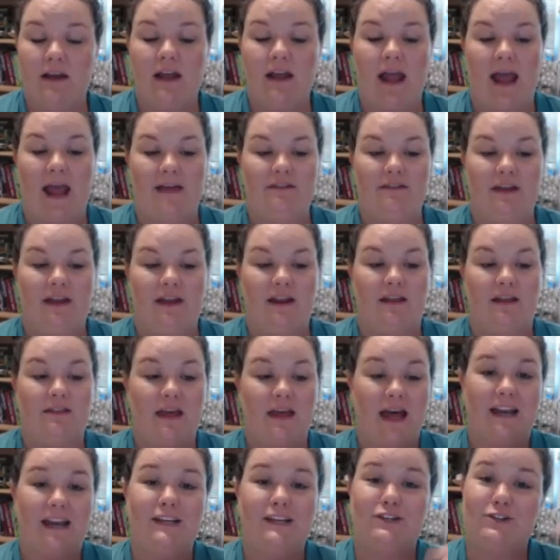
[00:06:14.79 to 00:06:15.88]
And then
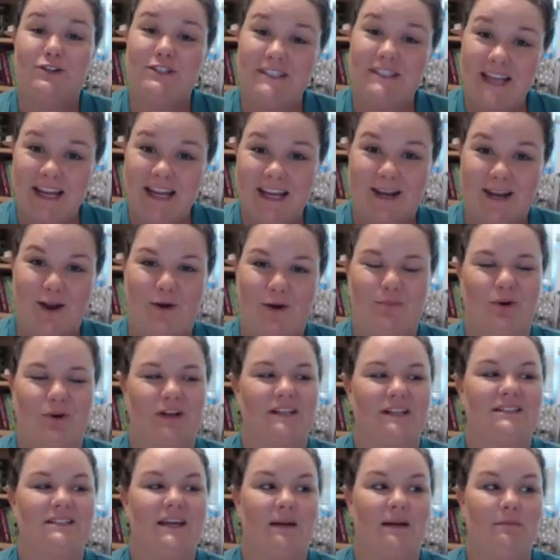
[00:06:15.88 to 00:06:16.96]
that is your second homework
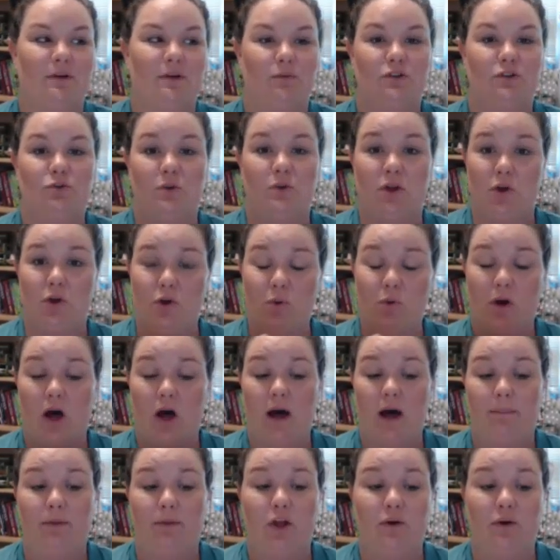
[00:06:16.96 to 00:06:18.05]
assignment, which you will
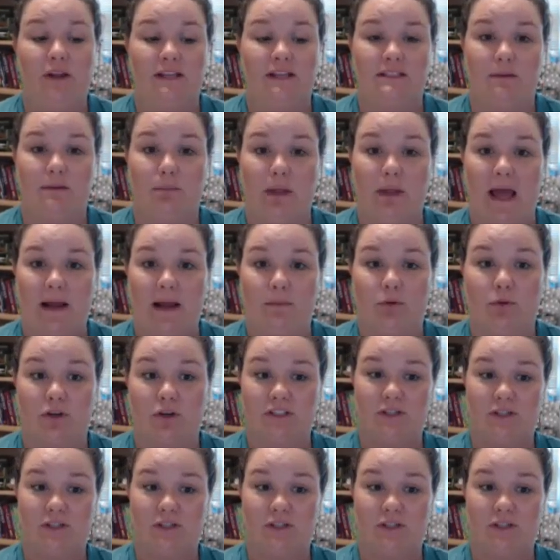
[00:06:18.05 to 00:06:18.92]
upload into Blackboard.